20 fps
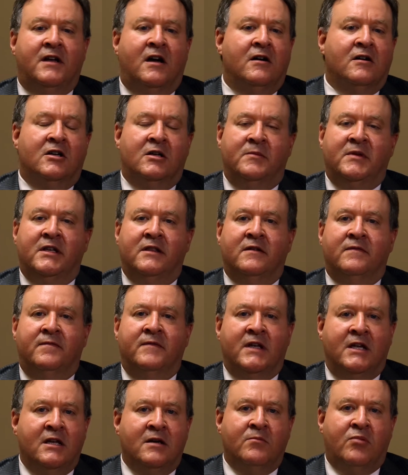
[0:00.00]
not going to be the
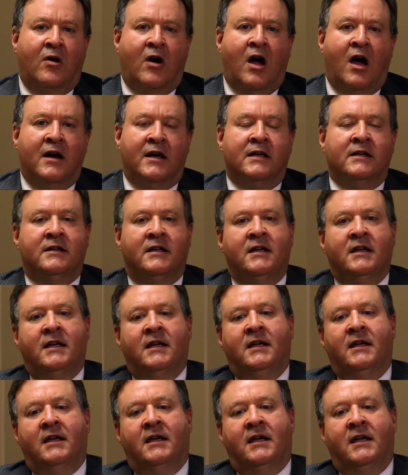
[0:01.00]
end product.
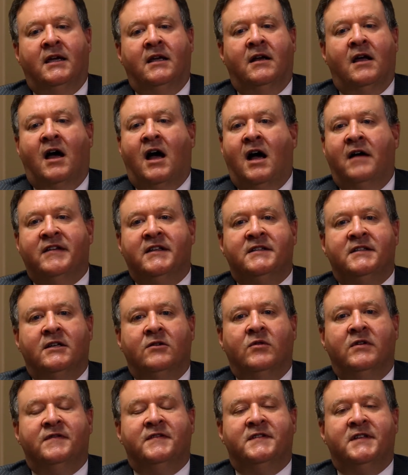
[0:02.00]
And obviously
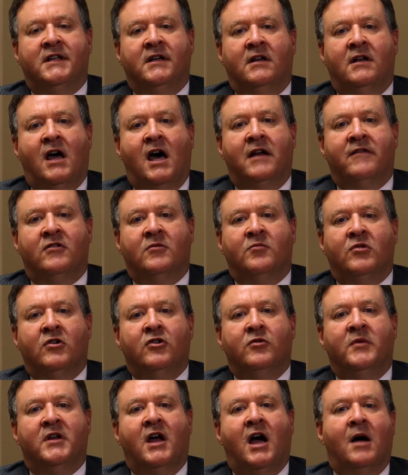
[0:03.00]
we've seen a lot of
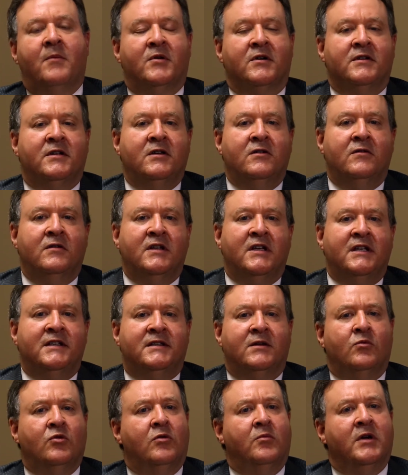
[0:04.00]
improvement opportunities,
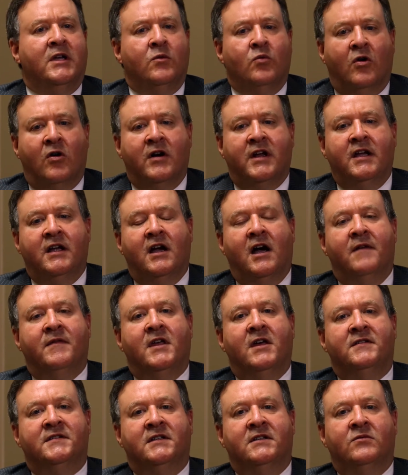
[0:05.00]
and we'll be working on
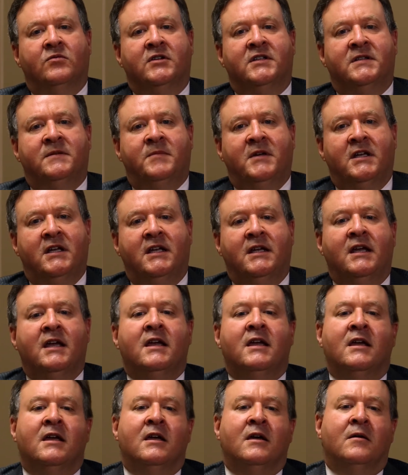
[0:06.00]
those as we speak.
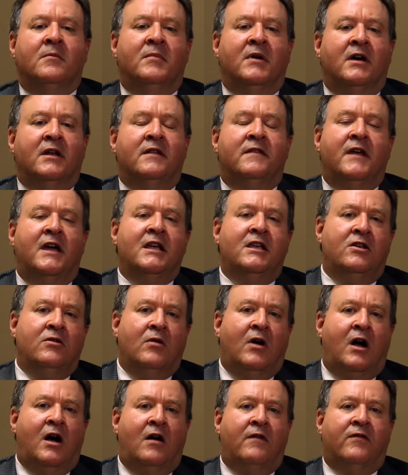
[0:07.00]
But thank you
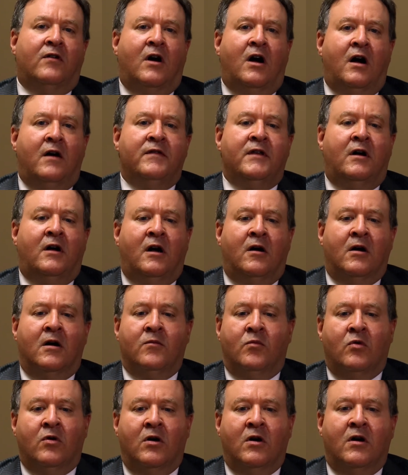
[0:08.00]
all for all the
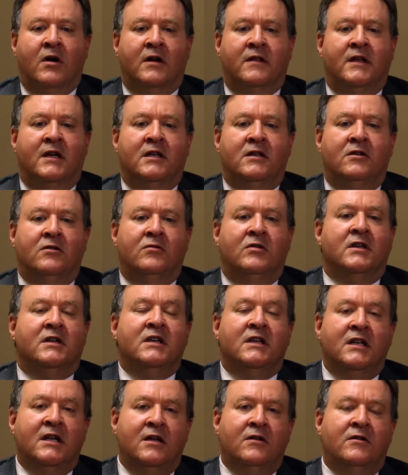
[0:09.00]
hard work that you
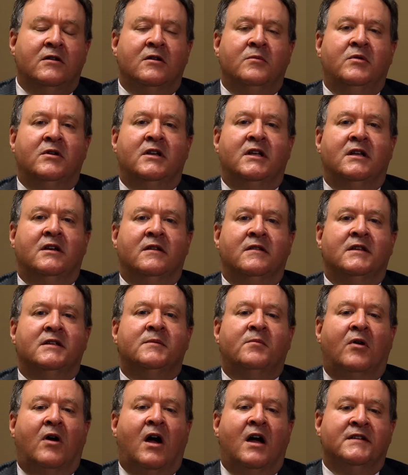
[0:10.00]
continue to put into this
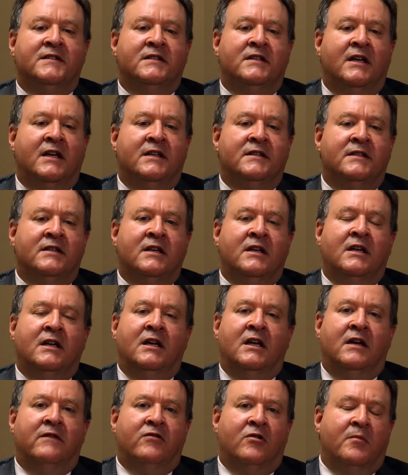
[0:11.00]
process
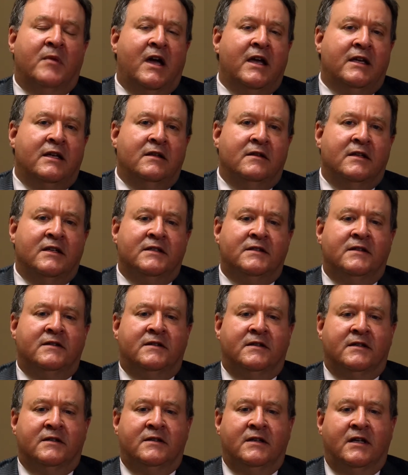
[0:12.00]
and for making this a
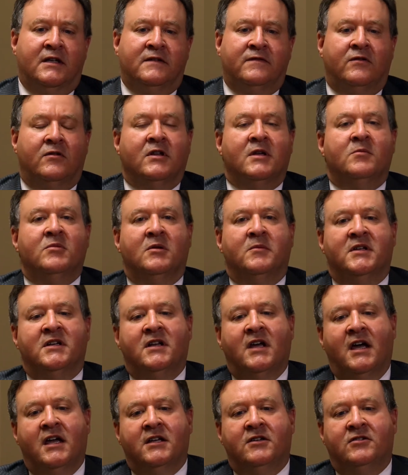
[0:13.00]
successful
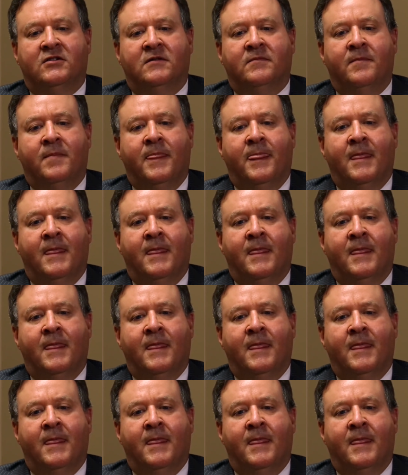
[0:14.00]
implementation.